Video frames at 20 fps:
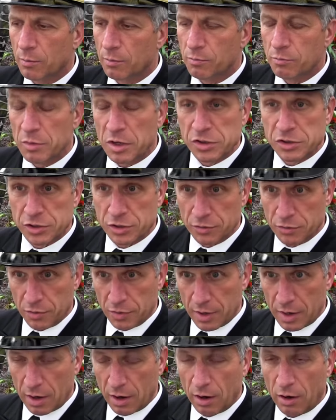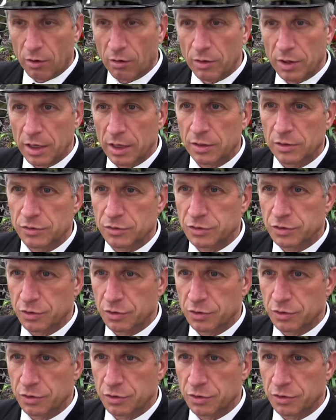mission there is